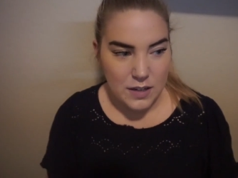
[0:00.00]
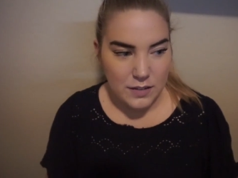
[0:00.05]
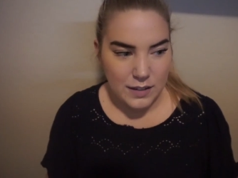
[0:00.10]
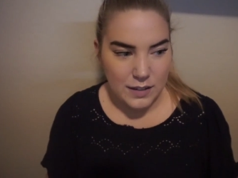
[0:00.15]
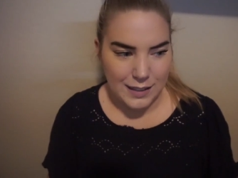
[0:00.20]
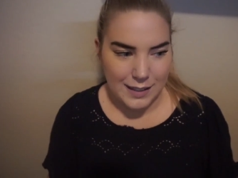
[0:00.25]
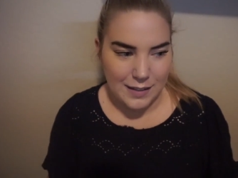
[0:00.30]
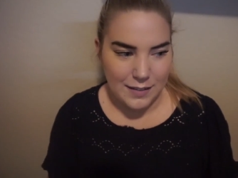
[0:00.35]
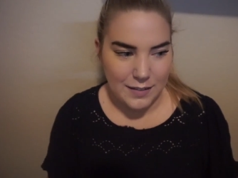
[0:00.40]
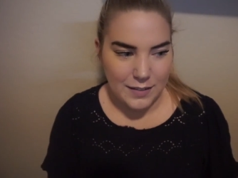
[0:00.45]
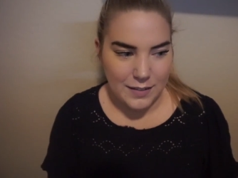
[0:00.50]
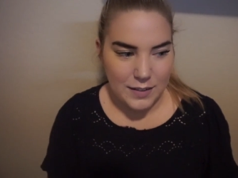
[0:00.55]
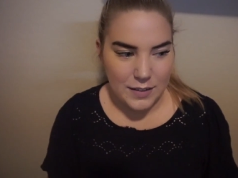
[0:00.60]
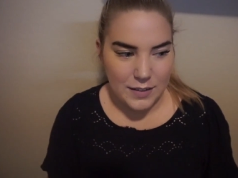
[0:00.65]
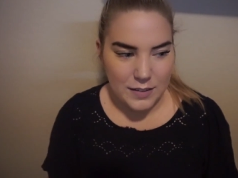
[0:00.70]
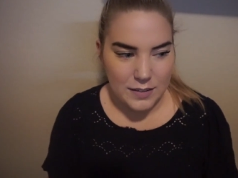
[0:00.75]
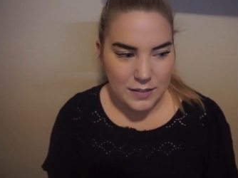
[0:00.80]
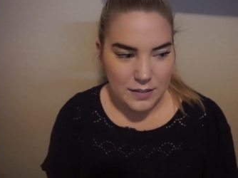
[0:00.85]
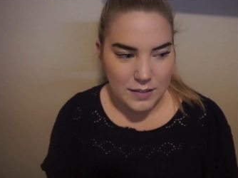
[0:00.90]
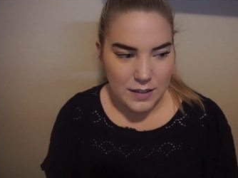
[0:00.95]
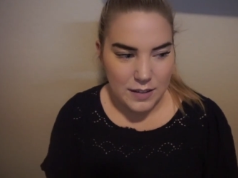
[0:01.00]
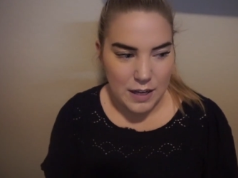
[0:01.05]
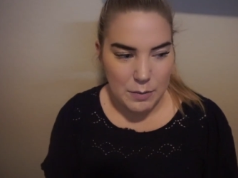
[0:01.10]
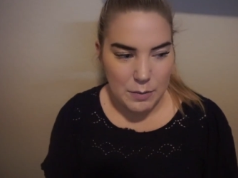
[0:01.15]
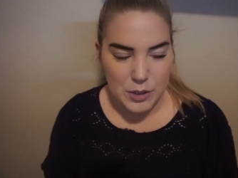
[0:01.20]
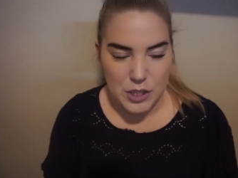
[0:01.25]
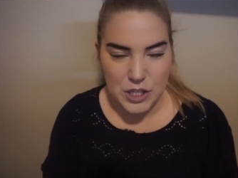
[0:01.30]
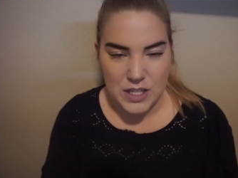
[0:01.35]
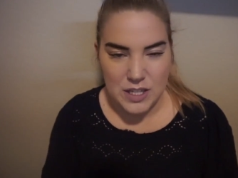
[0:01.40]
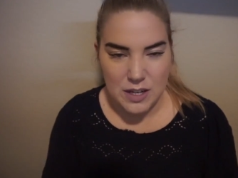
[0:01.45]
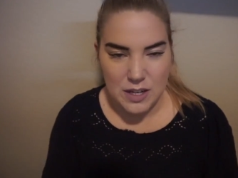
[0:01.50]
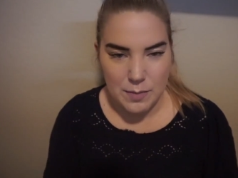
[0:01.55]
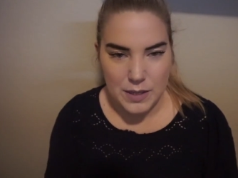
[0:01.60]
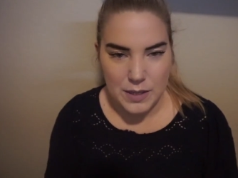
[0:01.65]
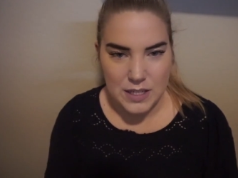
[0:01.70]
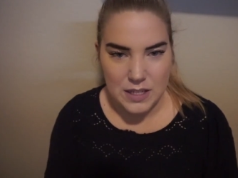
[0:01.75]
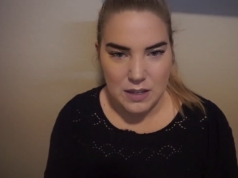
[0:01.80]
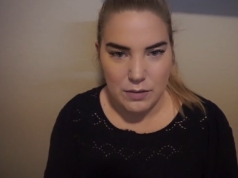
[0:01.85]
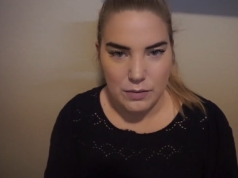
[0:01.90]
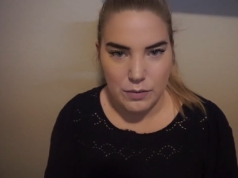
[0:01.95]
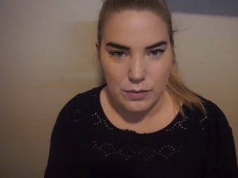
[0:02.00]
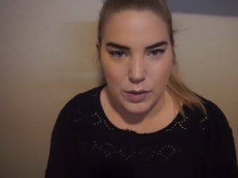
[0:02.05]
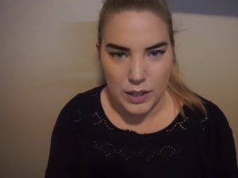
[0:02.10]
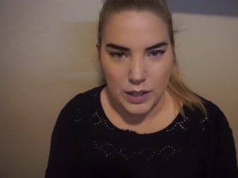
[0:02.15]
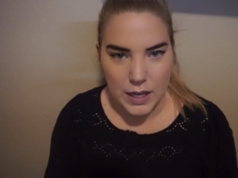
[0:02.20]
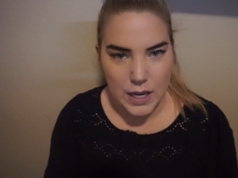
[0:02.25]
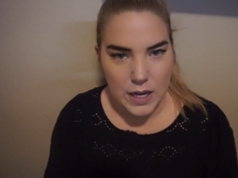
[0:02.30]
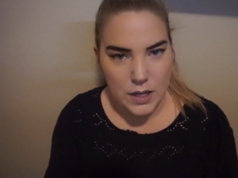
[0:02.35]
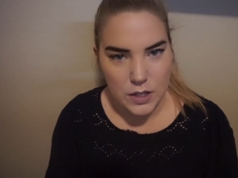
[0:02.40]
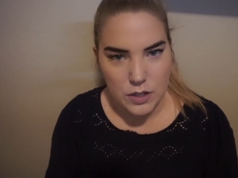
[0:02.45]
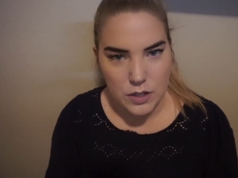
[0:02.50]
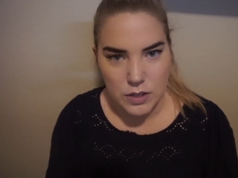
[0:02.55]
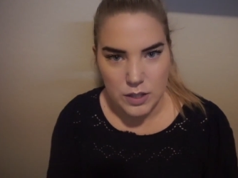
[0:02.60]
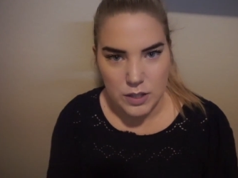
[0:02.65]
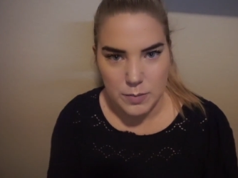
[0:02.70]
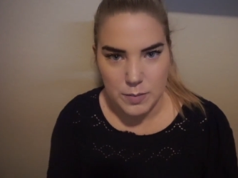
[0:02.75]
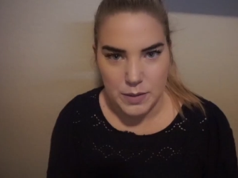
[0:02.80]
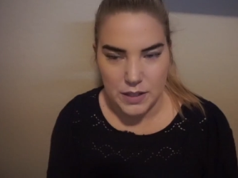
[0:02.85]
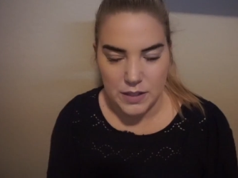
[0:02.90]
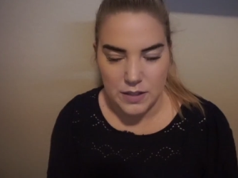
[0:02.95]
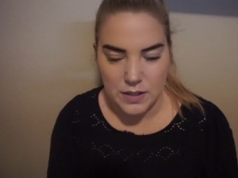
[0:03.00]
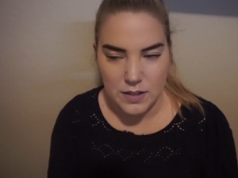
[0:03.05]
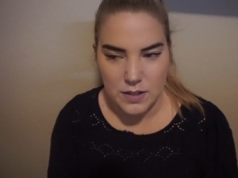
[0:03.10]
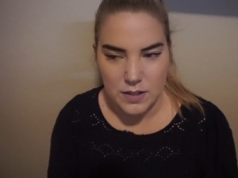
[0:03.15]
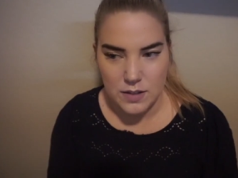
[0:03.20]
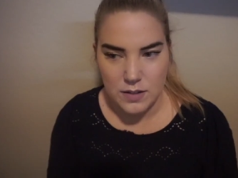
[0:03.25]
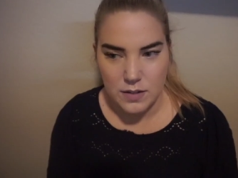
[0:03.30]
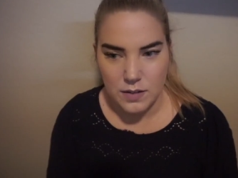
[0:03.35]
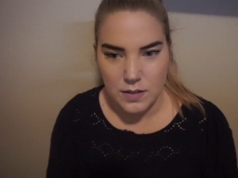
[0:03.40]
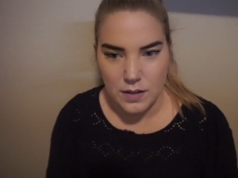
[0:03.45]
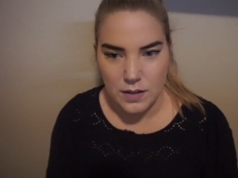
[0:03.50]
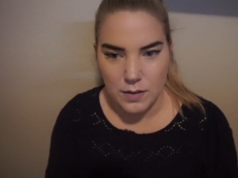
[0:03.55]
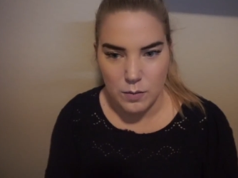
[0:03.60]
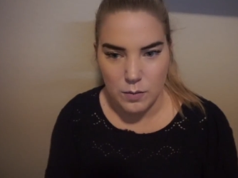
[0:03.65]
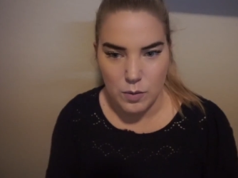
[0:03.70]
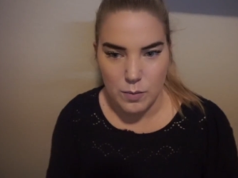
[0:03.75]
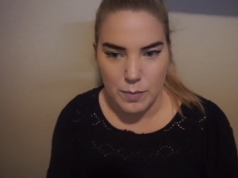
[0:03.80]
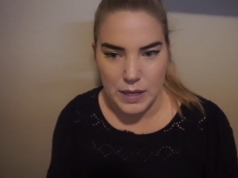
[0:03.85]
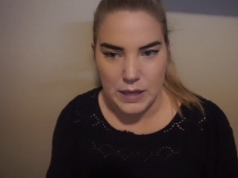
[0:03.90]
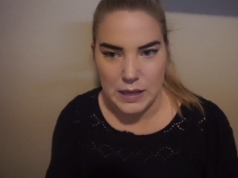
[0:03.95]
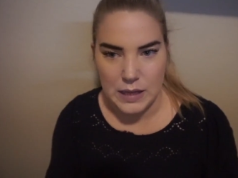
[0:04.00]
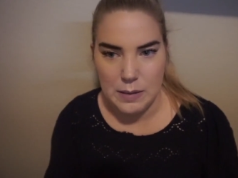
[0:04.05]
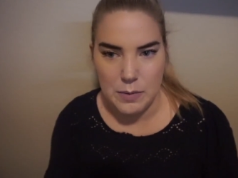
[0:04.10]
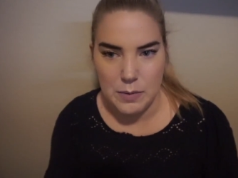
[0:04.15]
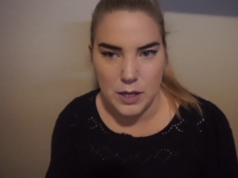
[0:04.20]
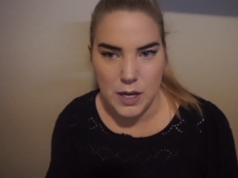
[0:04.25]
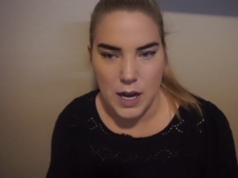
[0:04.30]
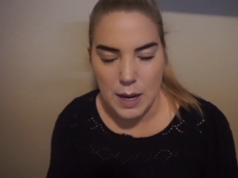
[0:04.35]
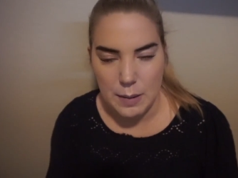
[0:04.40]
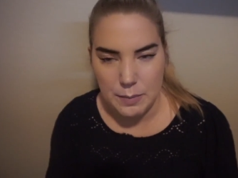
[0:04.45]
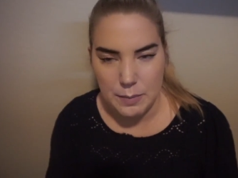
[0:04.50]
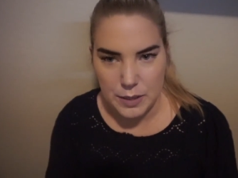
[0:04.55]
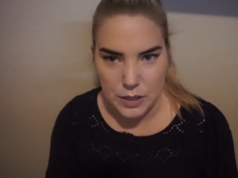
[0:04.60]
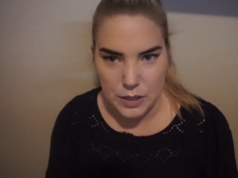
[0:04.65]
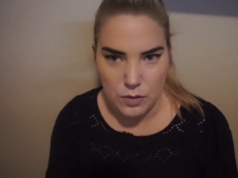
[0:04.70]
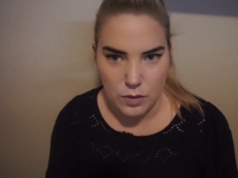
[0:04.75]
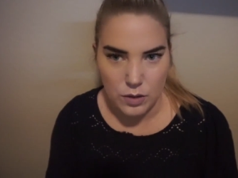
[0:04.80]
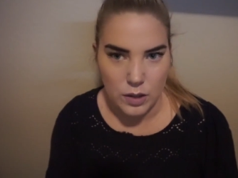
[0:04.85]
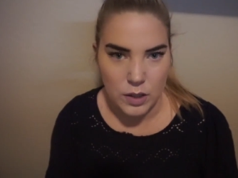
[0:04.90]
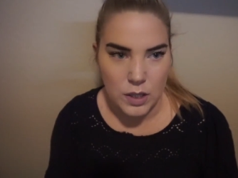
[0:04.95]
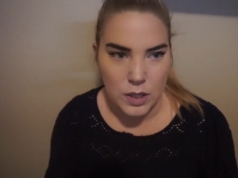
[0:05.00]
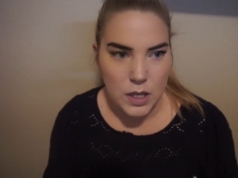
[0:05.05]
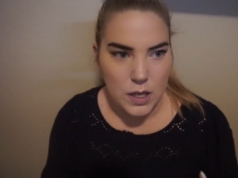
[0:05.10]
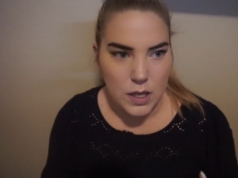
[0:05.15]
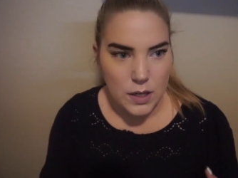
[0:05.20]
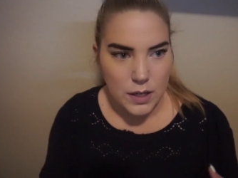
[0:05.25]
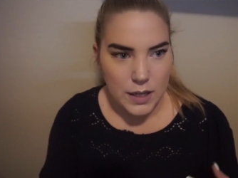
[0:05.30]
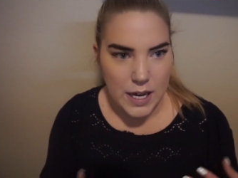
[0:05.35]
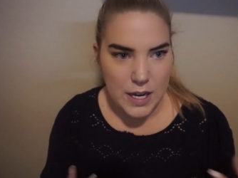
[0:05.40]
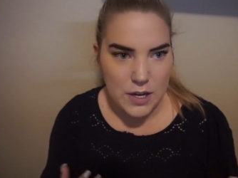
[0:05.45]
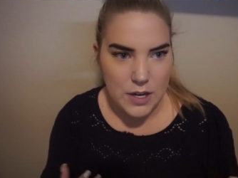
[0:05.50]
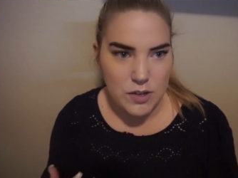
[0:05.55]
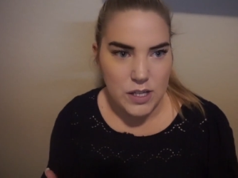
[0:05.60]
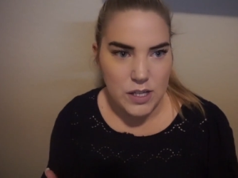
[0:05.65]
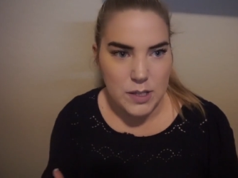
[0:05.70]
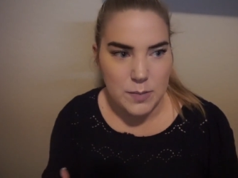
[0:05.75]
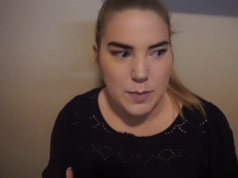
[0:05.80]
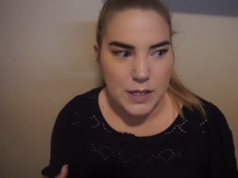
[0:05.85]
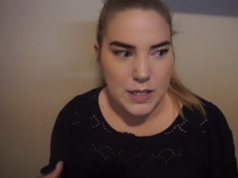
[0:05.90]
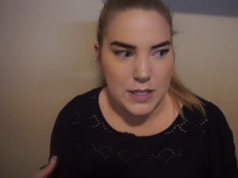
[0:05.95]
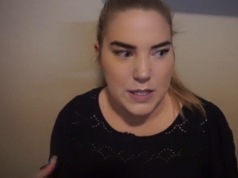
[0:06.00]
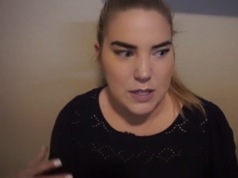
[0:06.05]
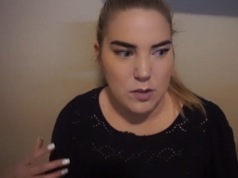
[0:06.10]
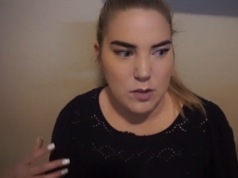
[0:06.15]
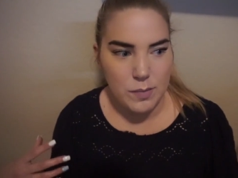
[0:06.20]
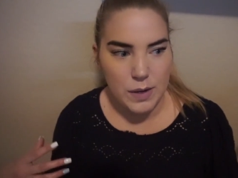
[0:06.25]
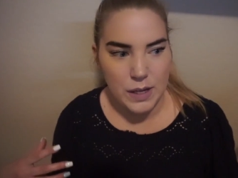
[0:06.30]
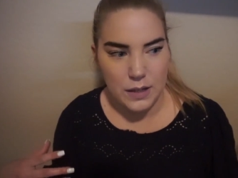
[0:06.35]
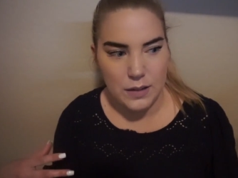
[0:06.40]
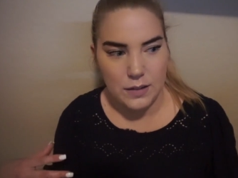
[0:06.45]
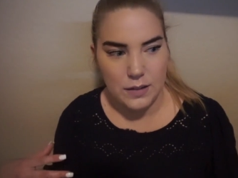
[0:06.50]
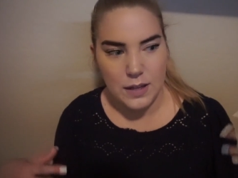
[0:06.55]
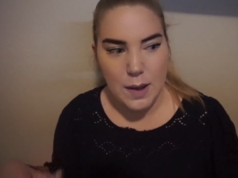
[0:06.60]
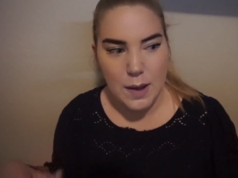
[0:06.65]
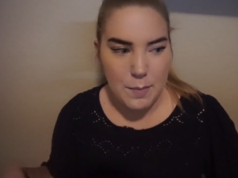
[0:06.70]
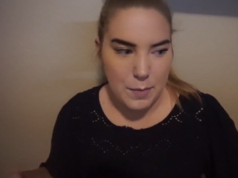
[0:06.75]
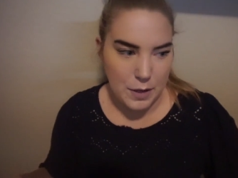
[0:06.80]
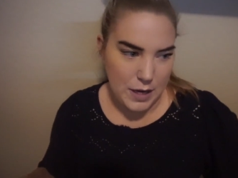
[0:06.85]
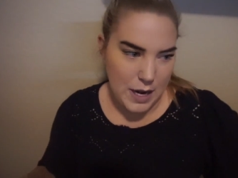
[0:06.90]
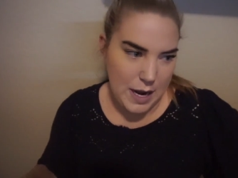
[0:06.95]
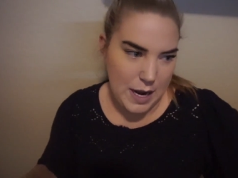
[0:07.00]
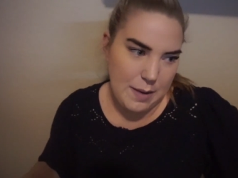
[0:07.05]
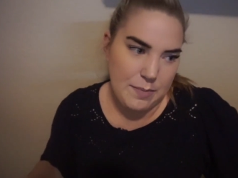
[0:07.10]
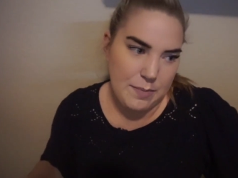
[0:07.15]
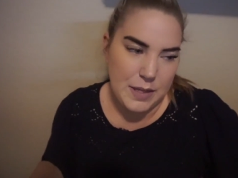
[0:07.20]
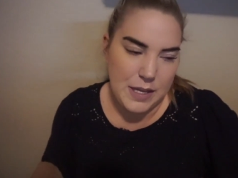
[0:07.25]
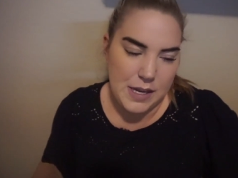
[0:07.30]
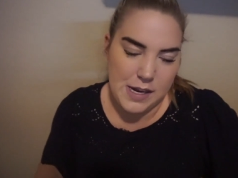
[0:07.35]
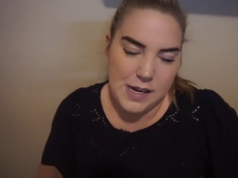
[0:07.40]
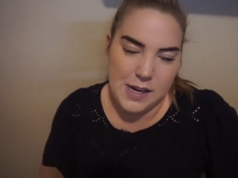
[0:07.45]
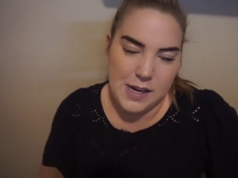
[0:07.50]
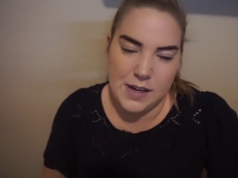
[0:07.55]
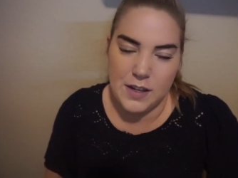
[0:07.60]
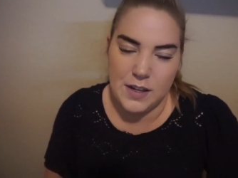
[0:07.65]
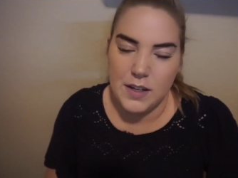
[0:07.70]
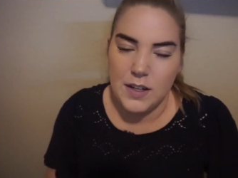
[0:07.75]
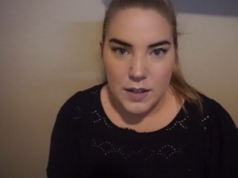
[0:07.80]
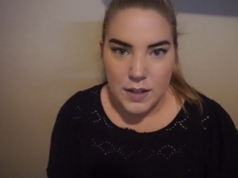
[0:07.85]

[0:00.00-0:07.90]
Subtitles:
I would just tell myself, well, I can't do this because it will make them unhappy, or I can't do this because it'll make them unhappy. And